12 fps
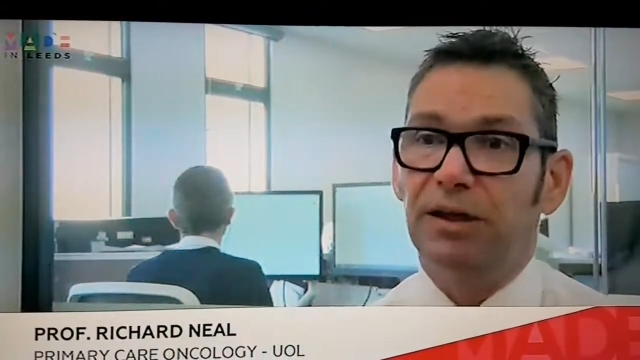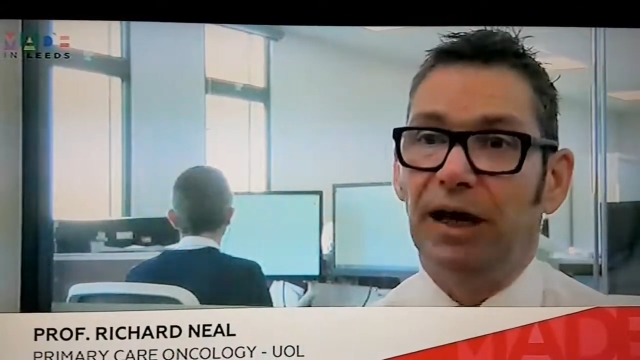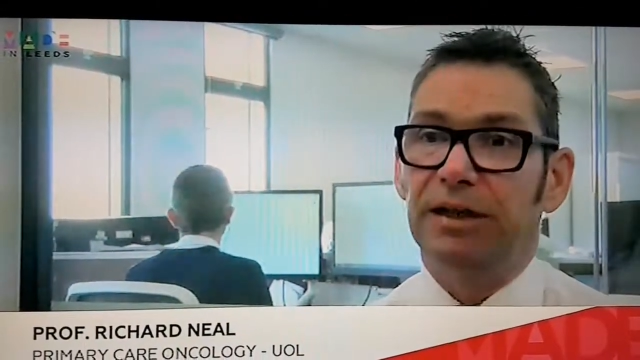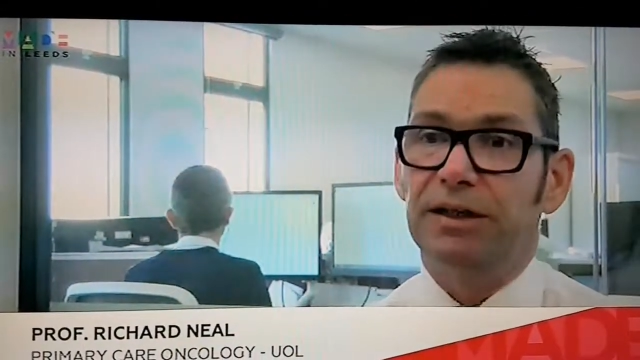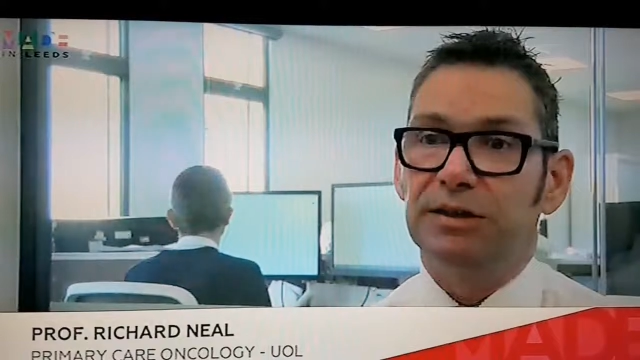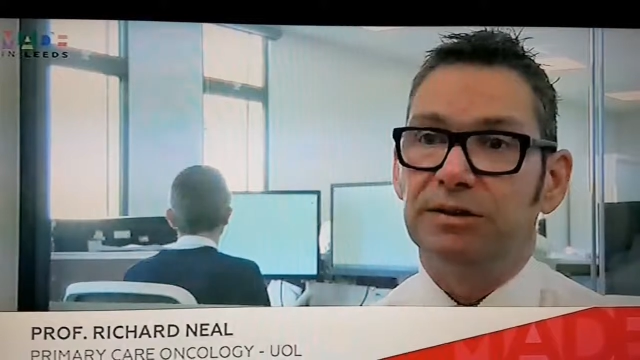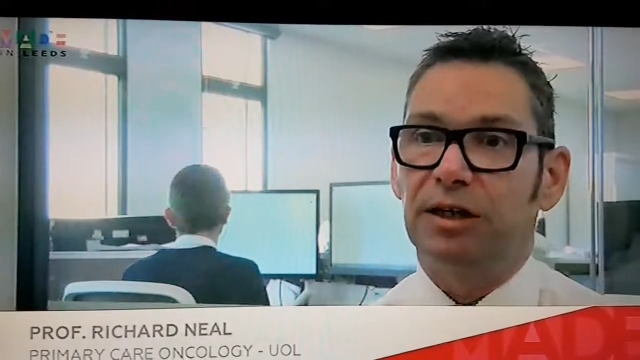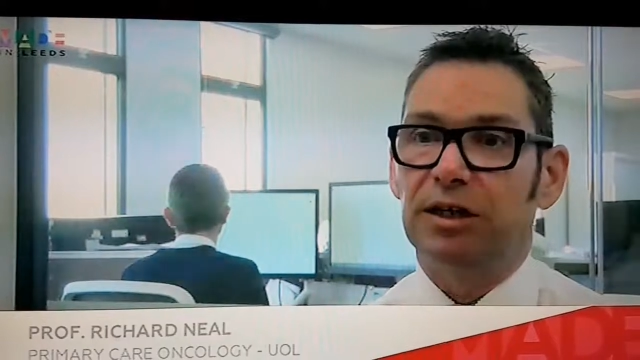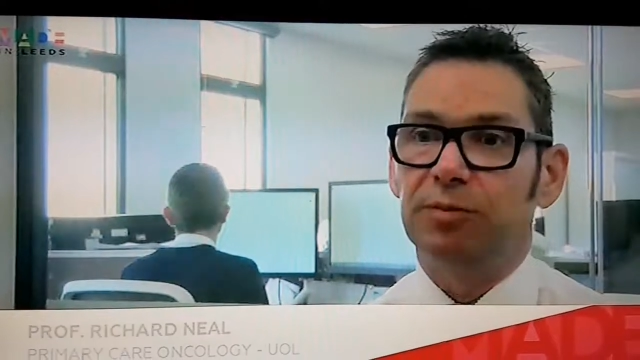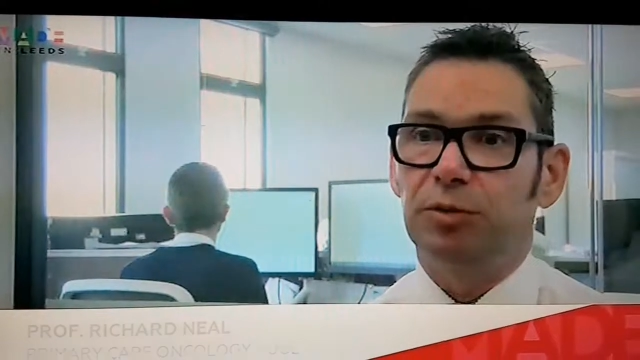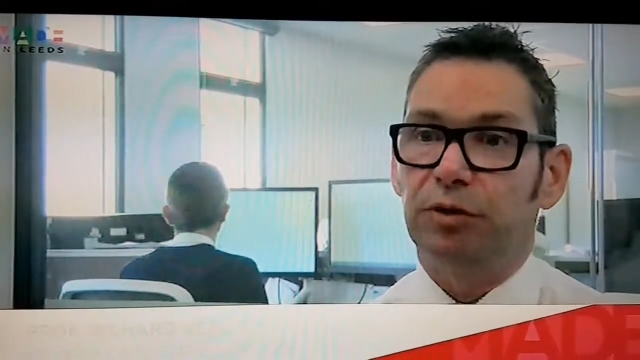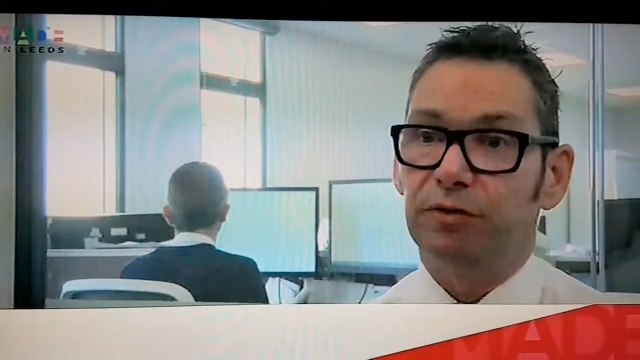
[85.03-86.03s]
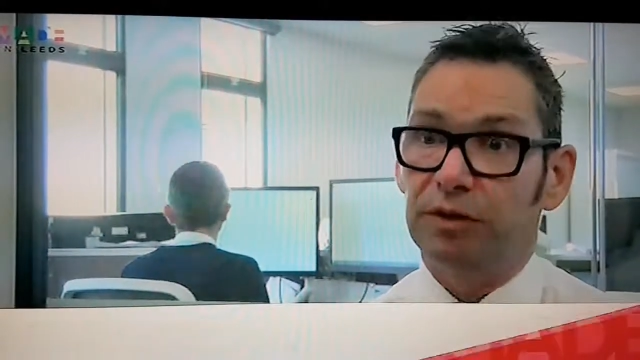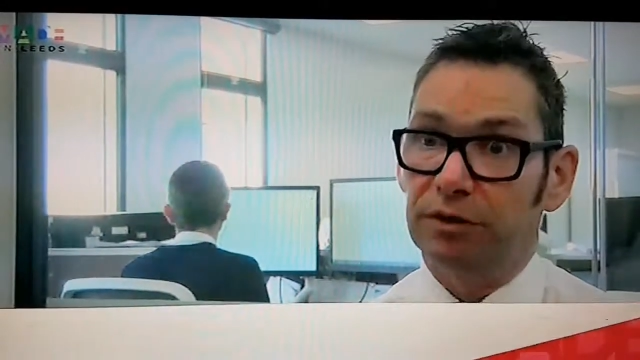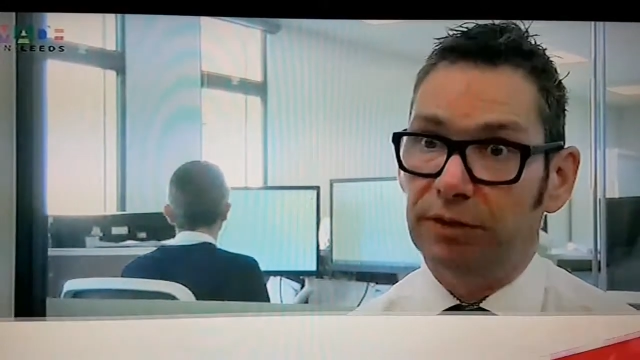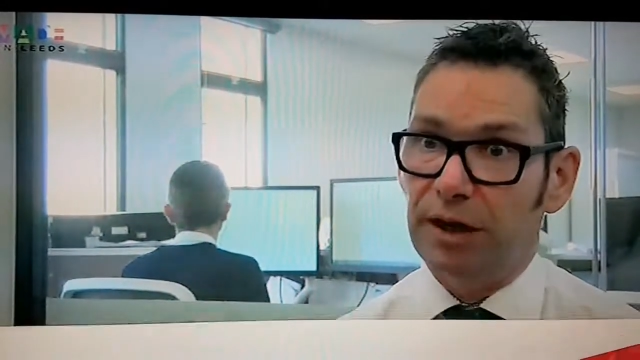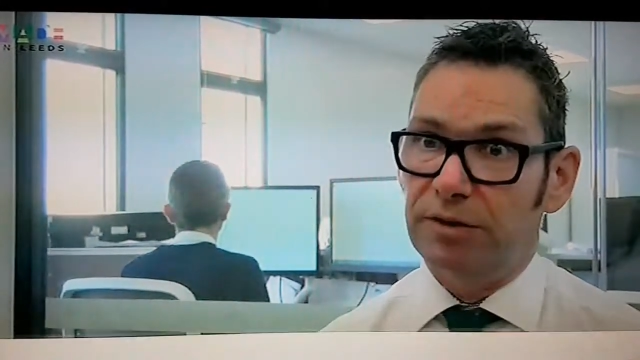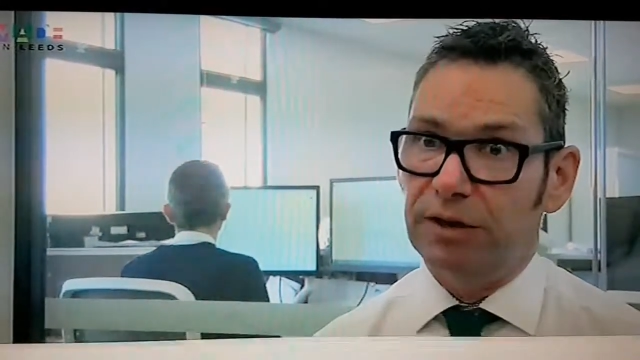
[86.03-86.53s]
and these tend to be often
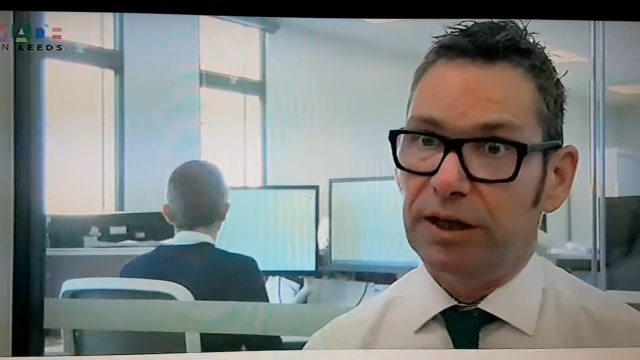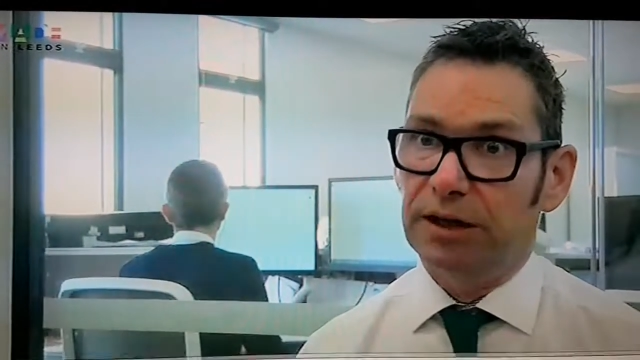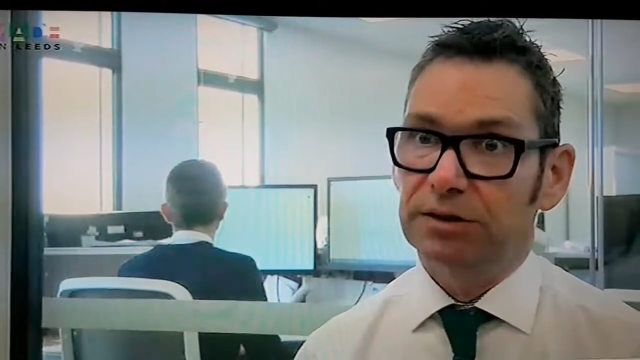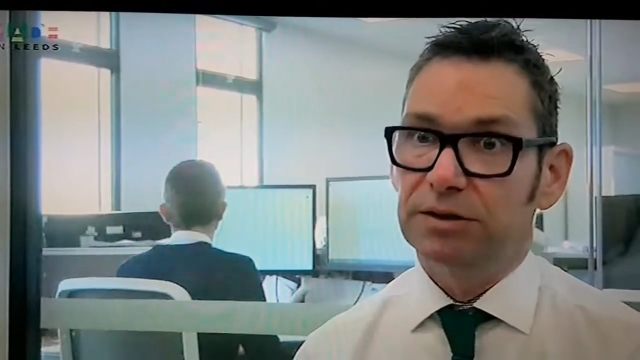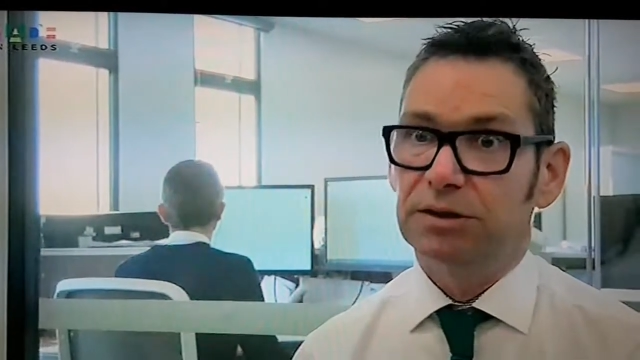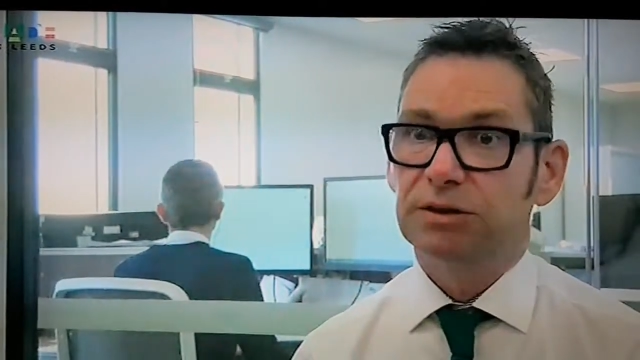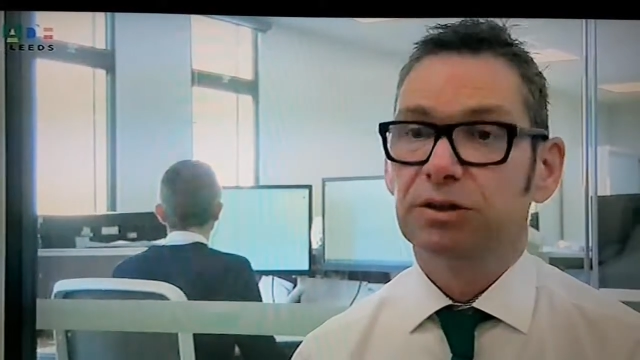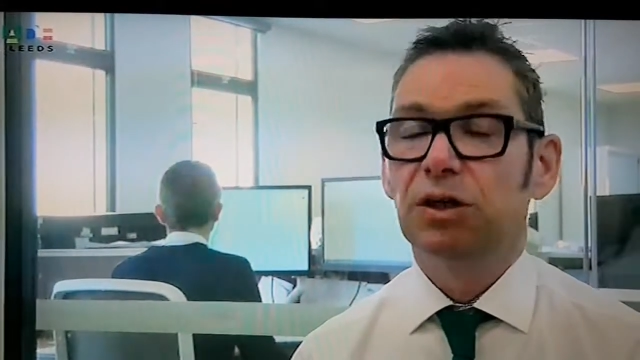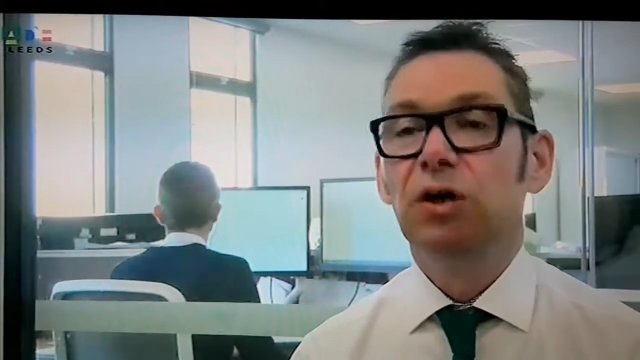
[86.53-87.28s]
the rarer cancers